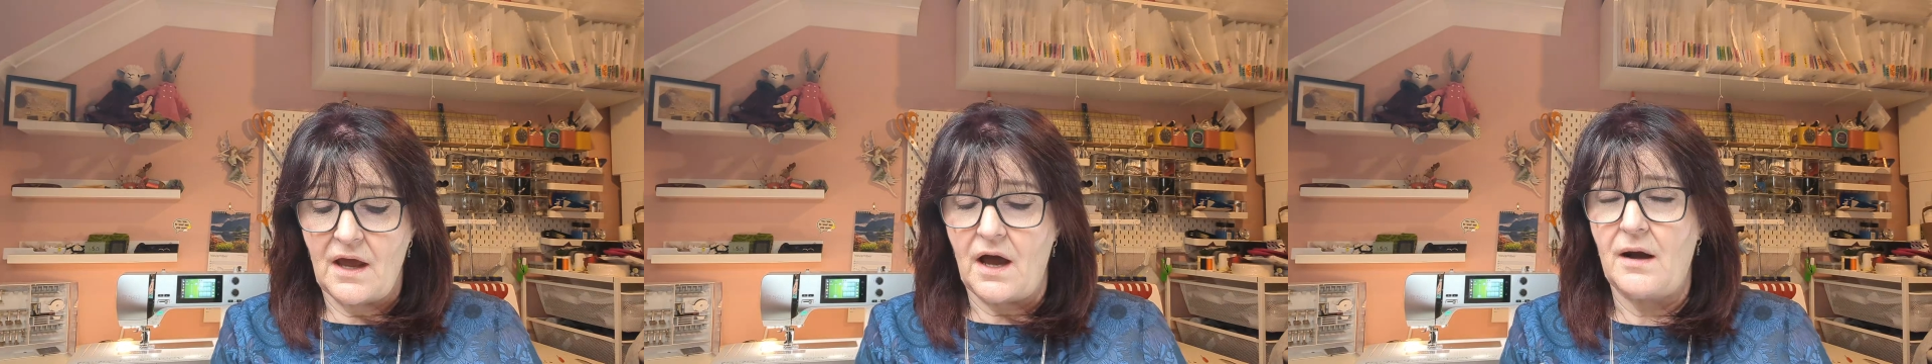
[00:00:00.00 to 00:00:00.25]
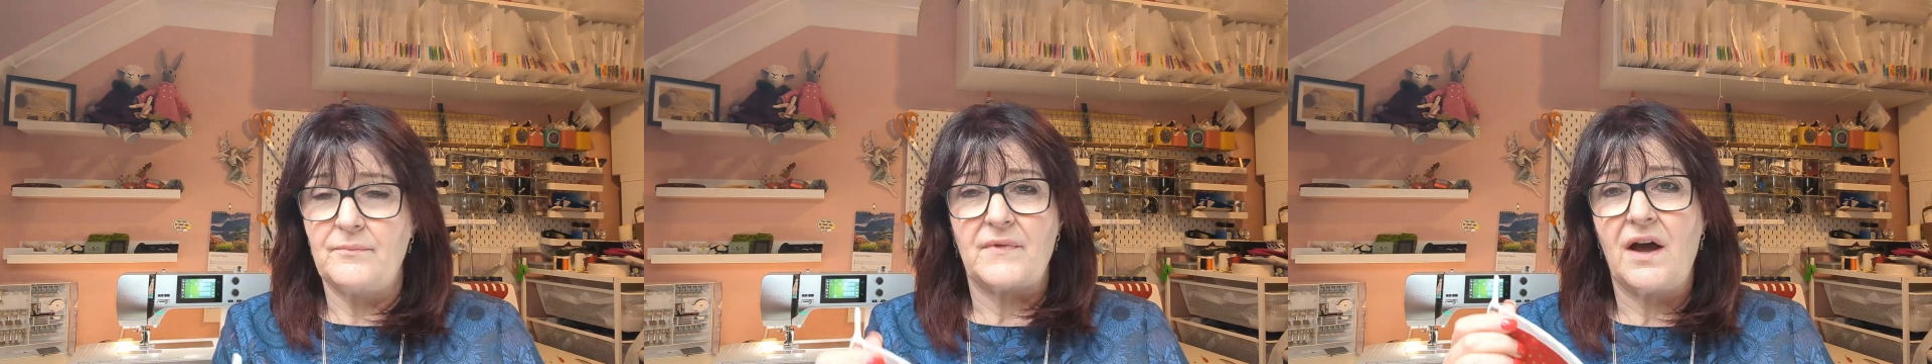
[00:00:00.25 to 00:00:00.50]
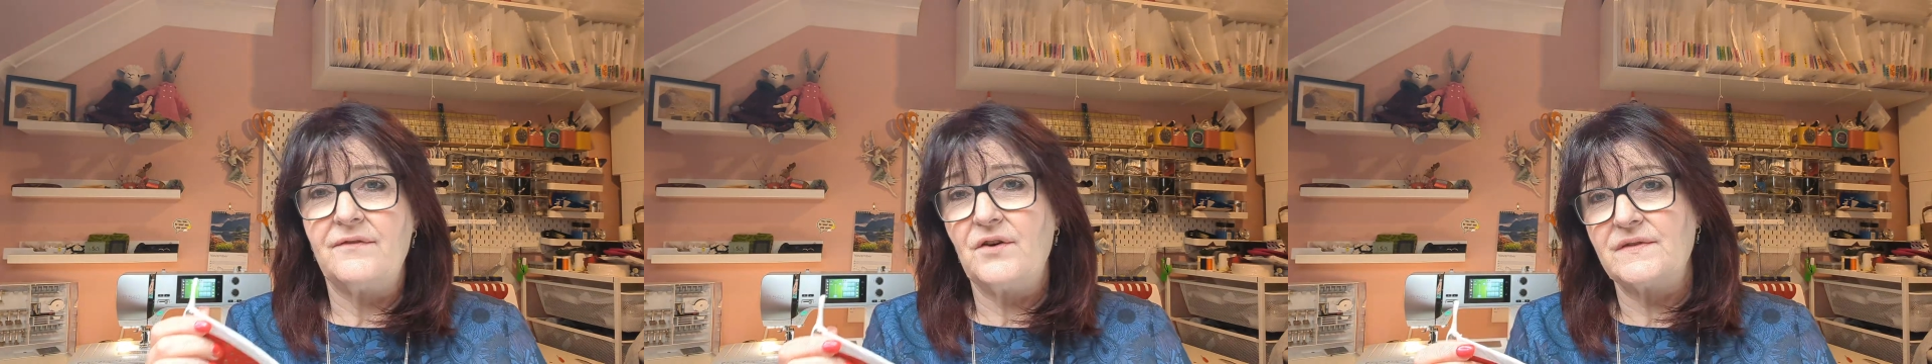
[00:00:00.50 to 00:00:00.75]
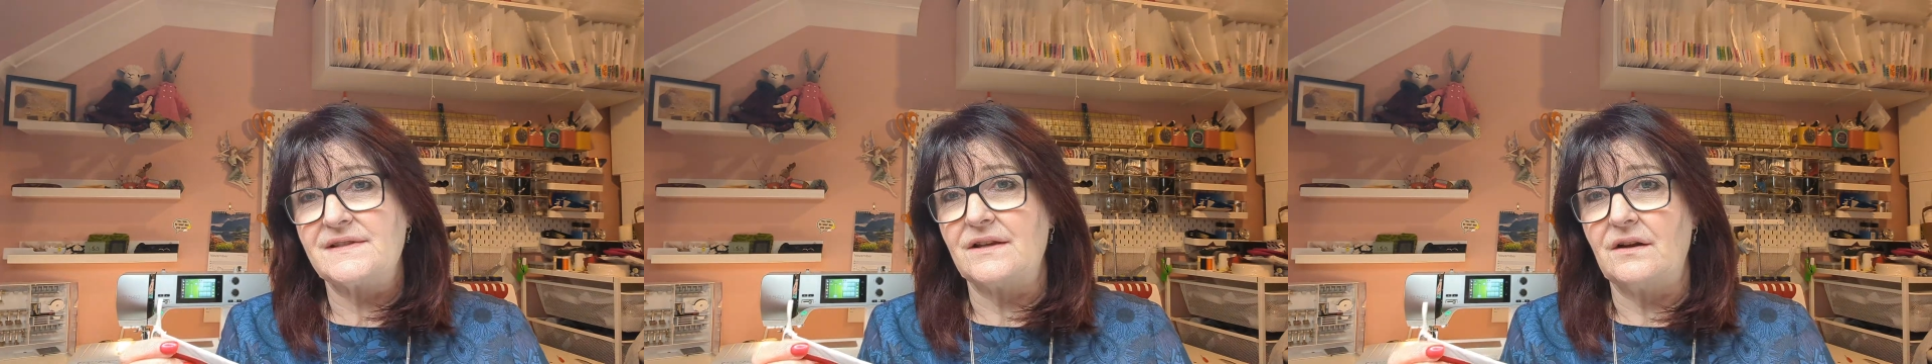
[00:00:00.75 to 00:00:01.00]
I've
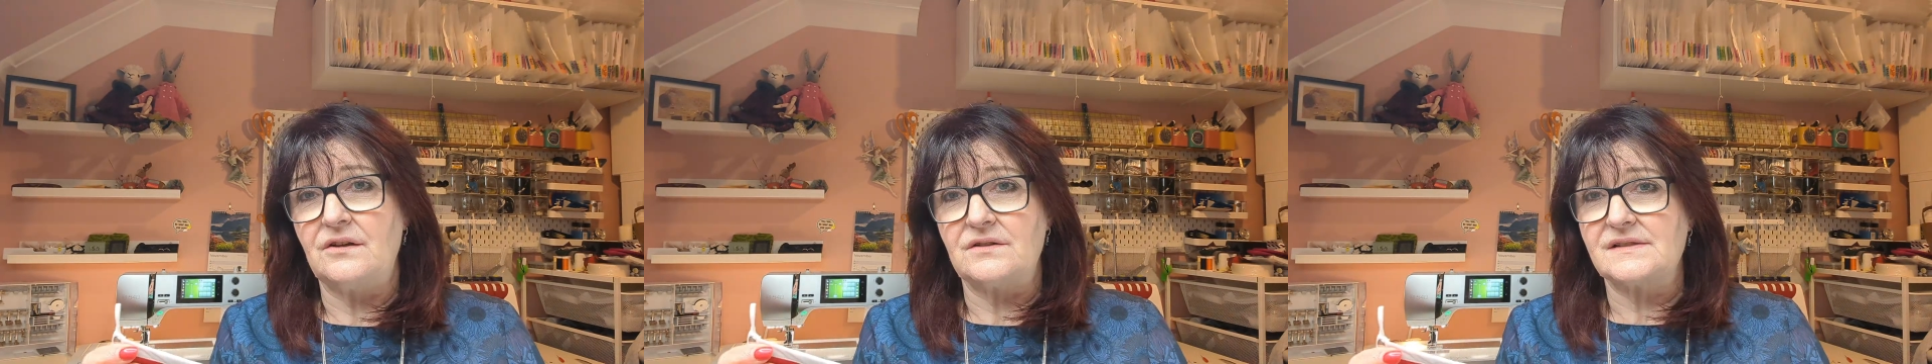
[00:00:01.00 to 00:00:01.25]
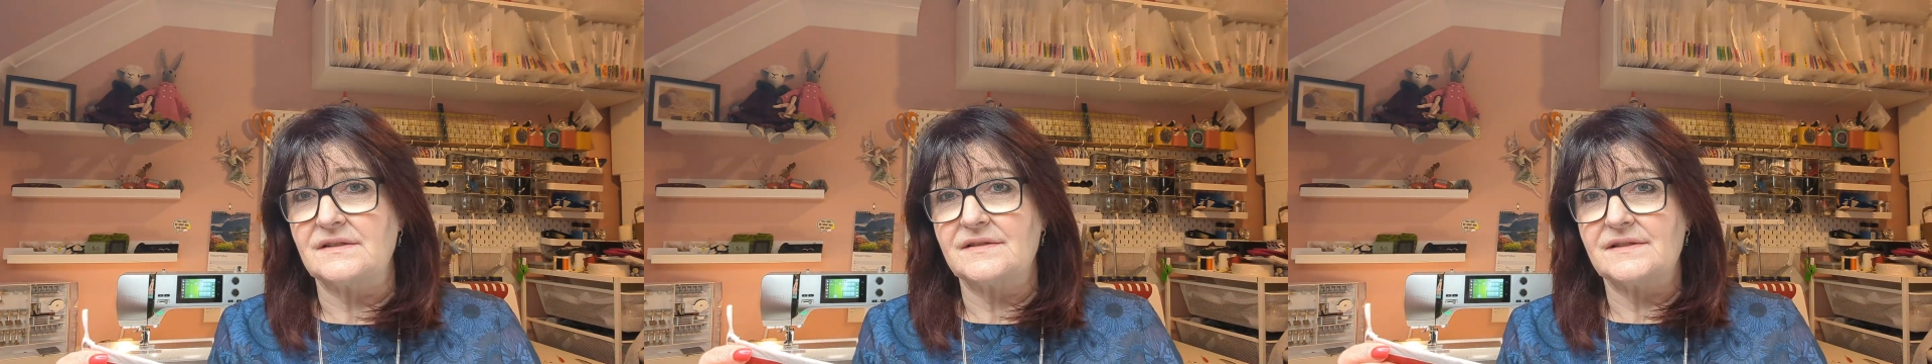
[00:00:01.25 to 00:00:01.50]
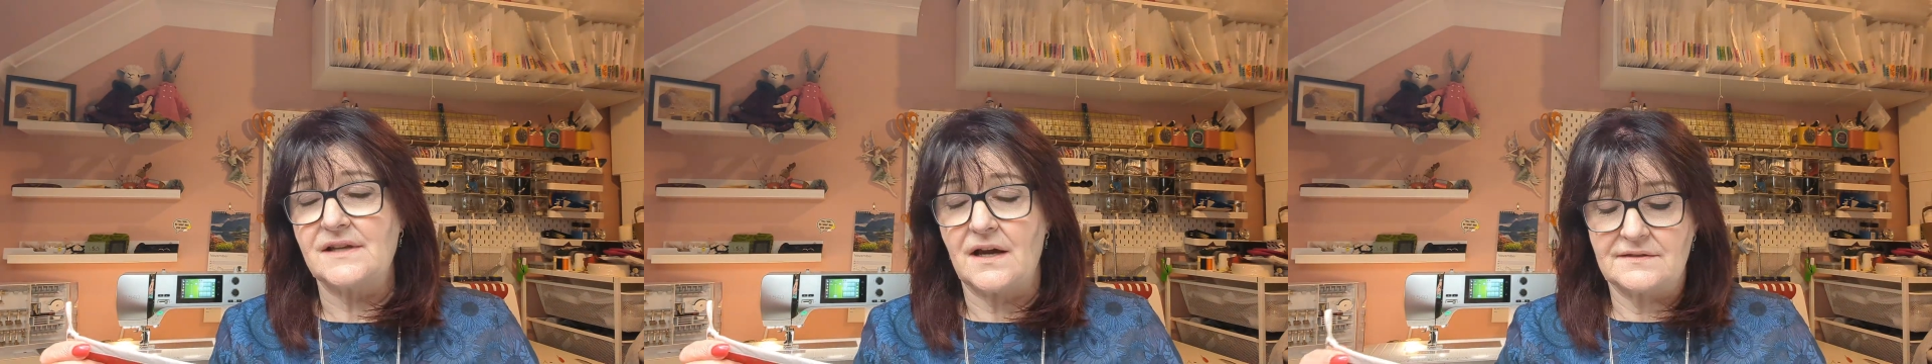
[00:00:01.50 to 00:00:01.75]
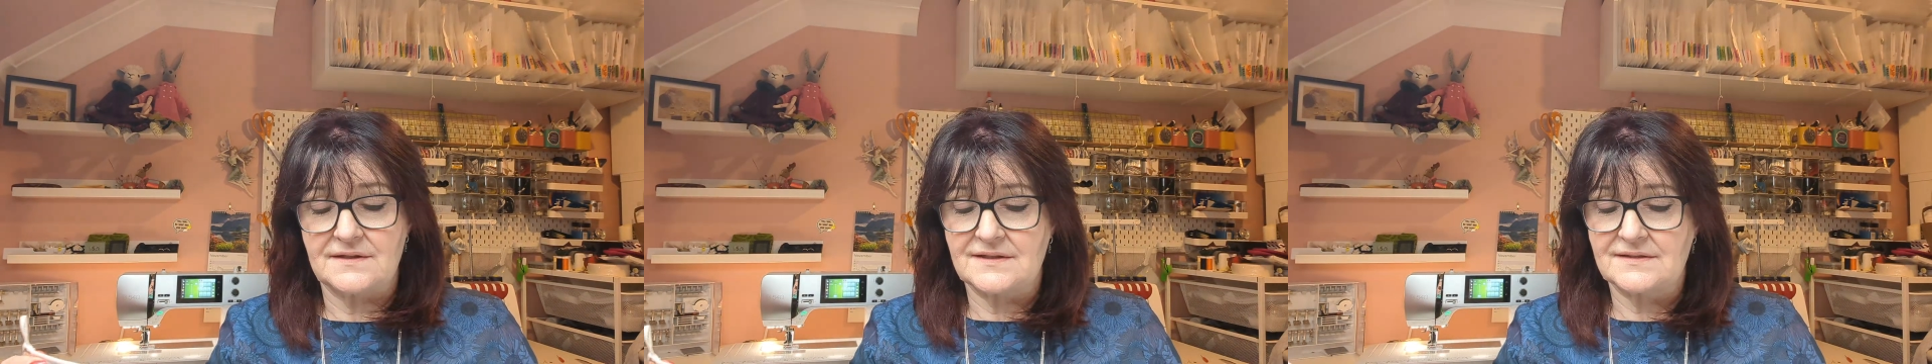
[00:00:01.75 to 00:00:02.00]
obviously got lots of
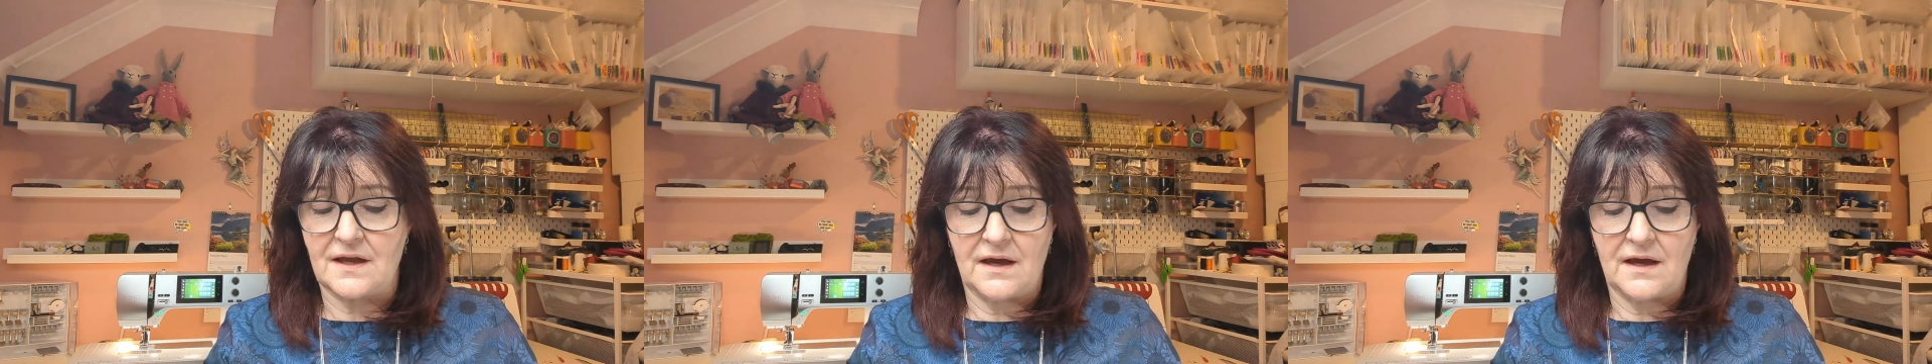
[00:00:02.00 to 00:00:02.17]
studs